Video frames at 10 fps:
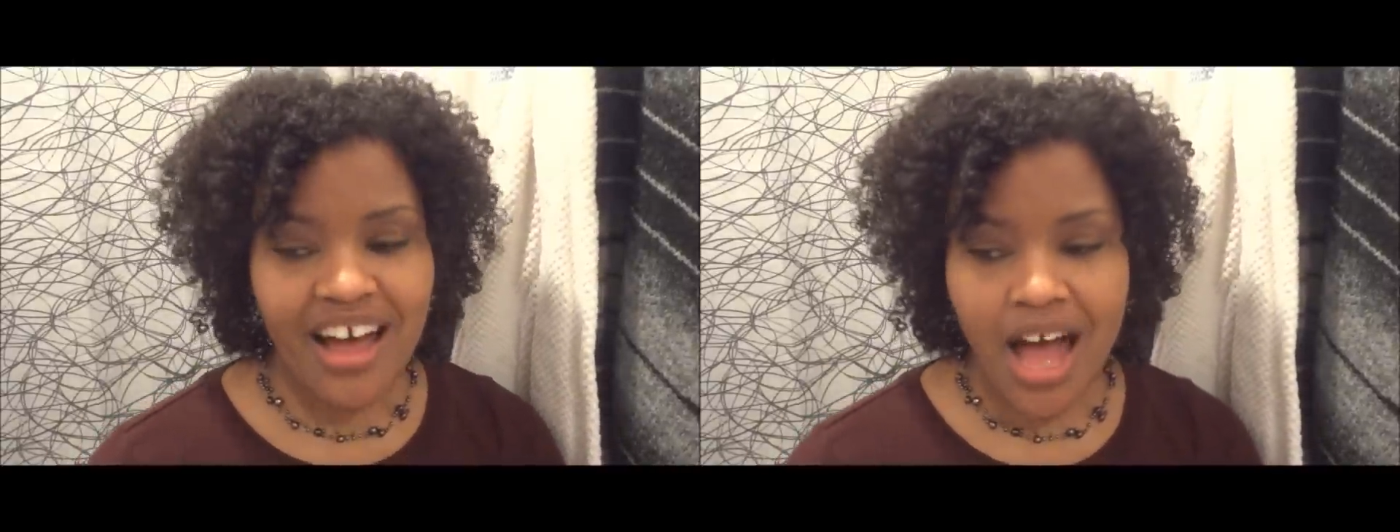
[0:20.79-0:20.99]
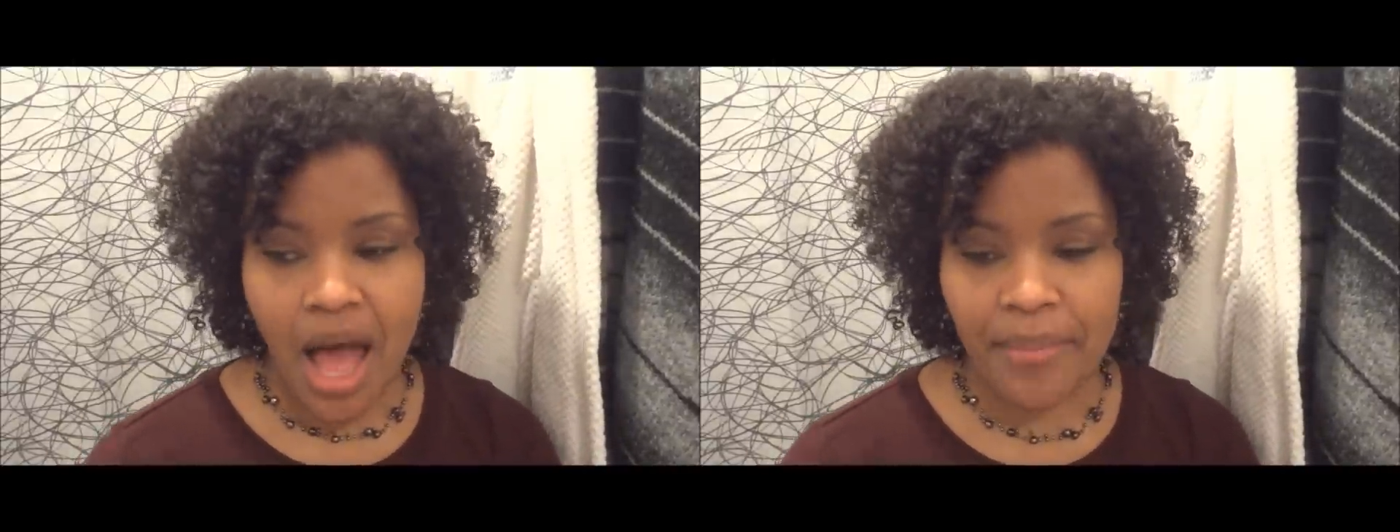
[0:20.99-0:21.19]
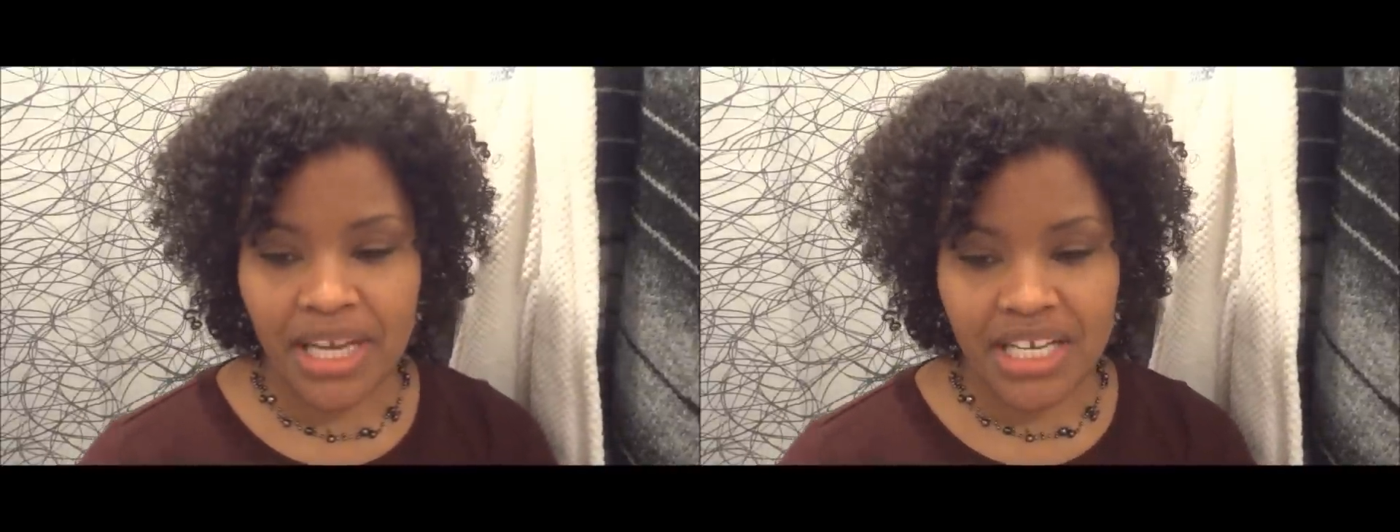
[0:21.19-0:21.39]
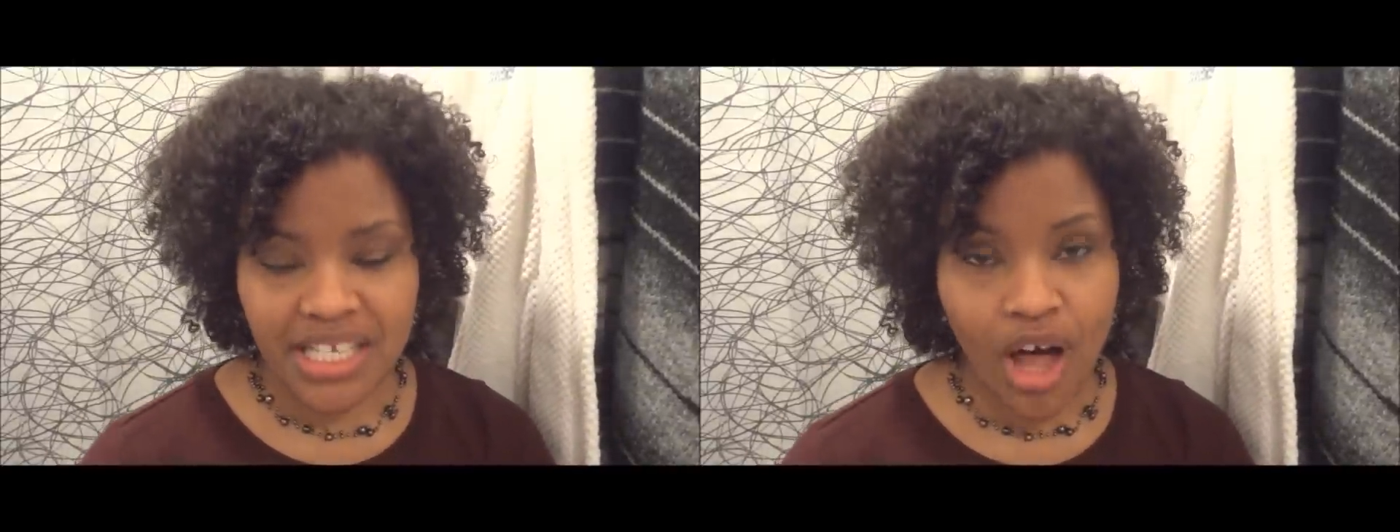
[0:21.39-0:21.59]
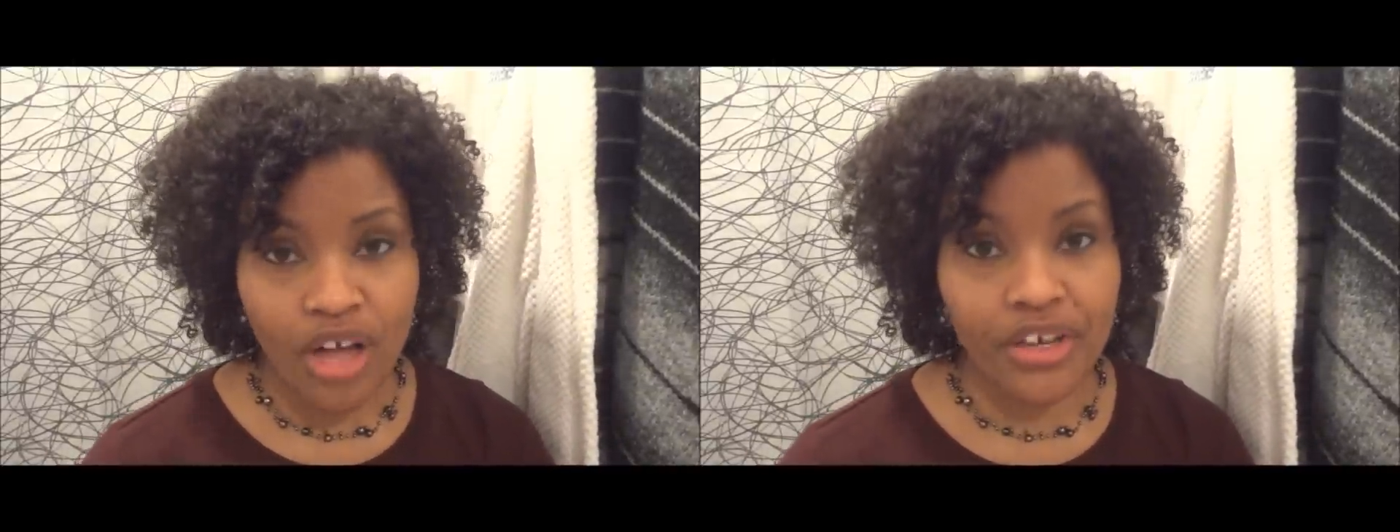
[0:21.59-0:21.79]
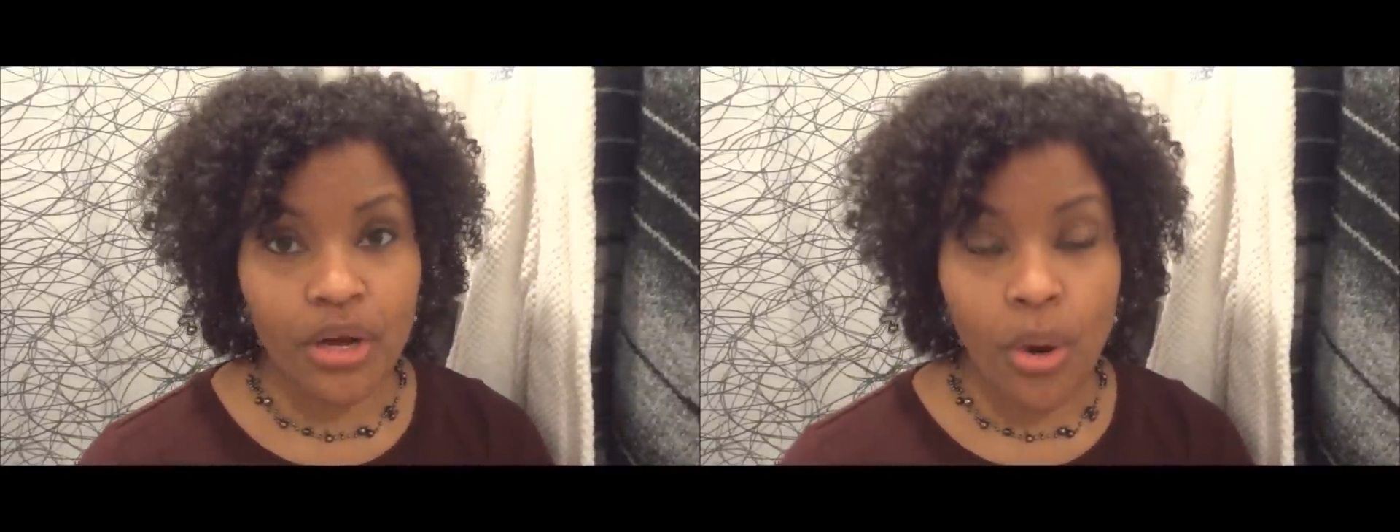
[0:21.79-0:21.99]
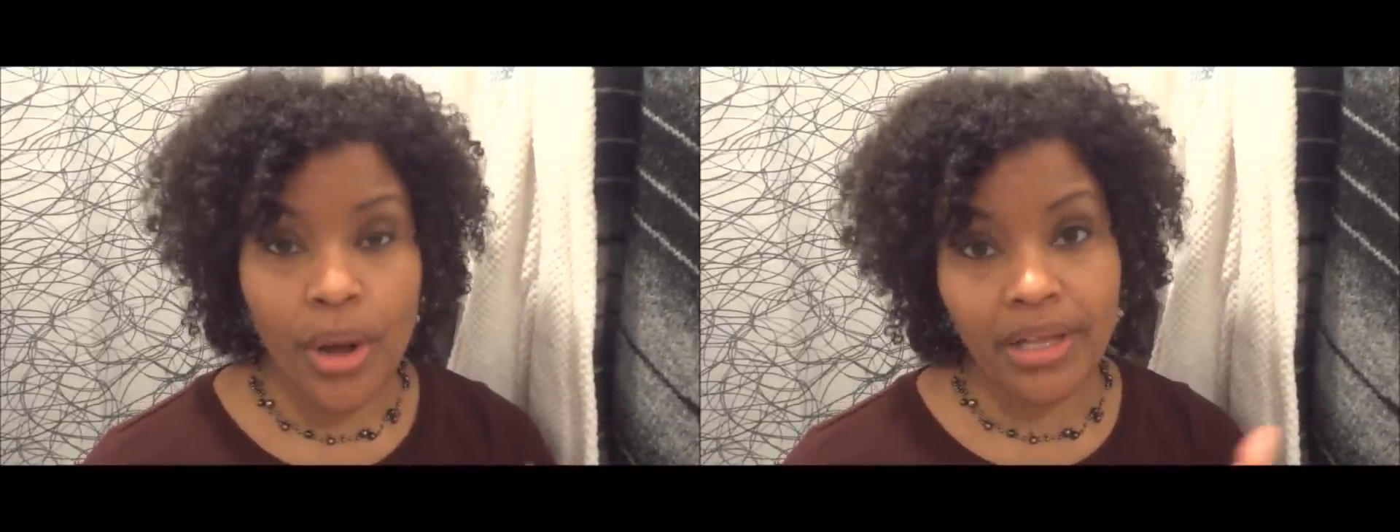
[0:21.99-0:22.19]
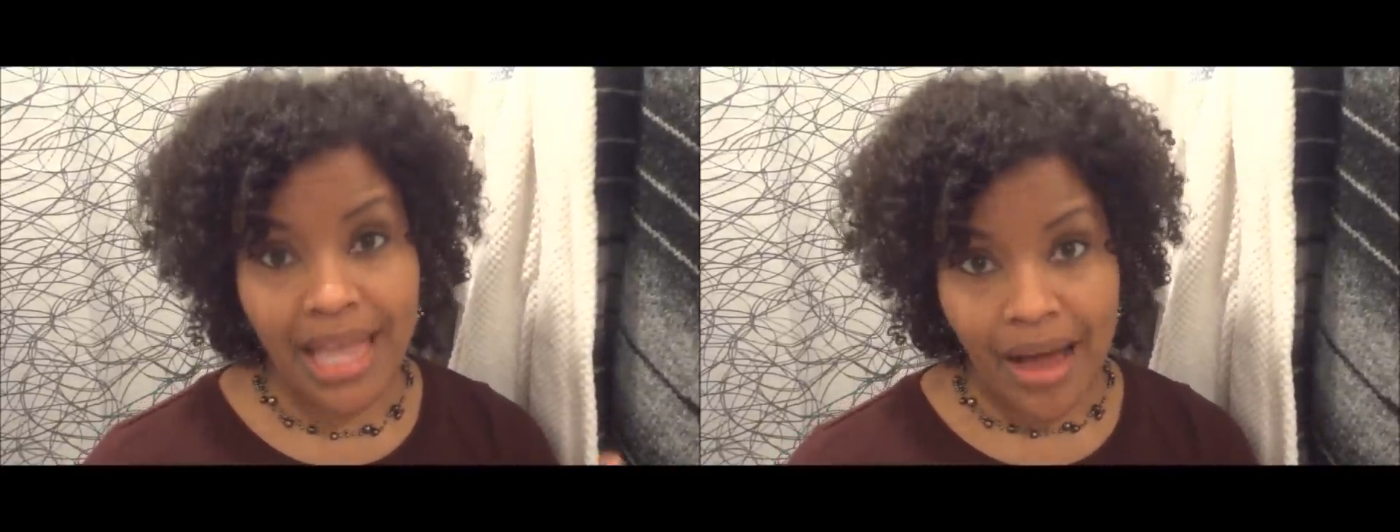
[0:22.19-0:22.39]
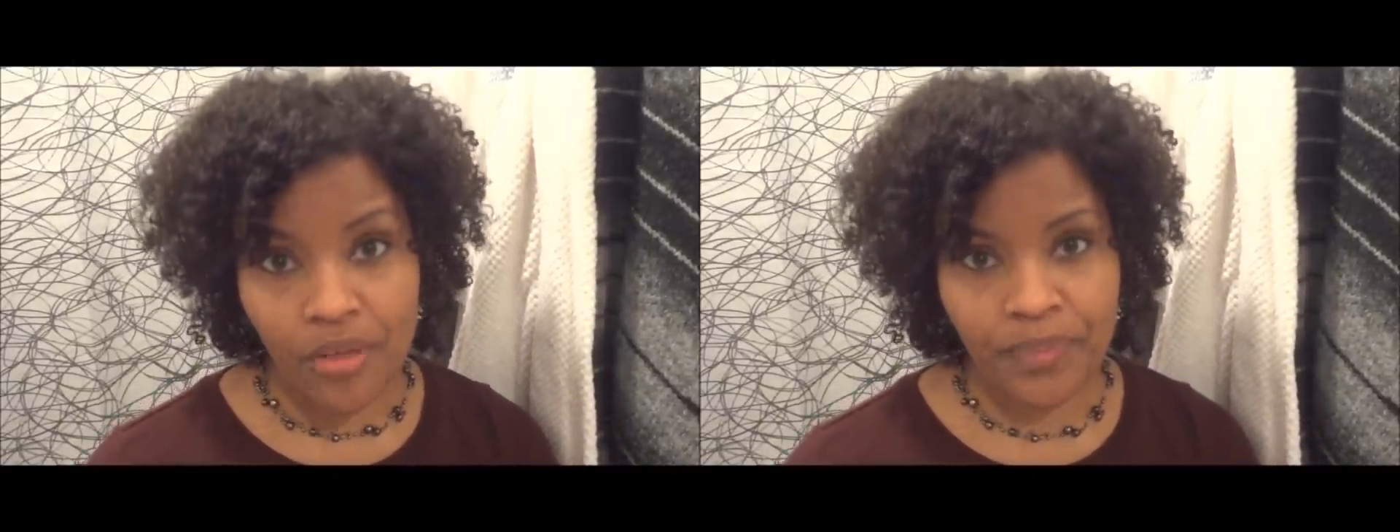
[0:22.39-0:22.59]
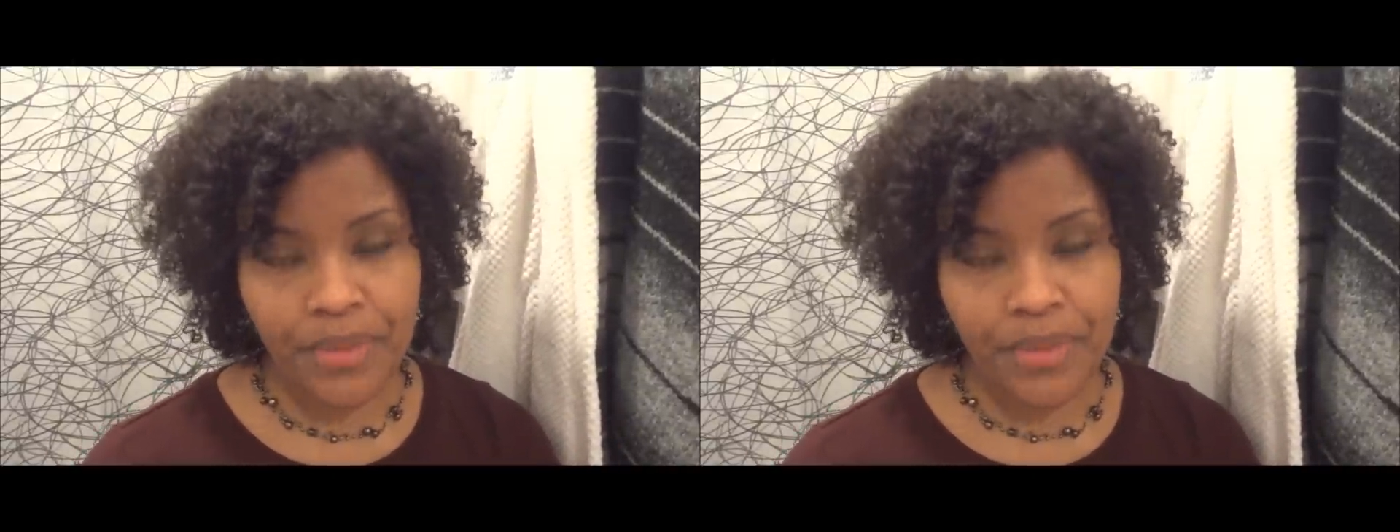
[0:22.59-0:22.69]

Um, and it's called a coil out.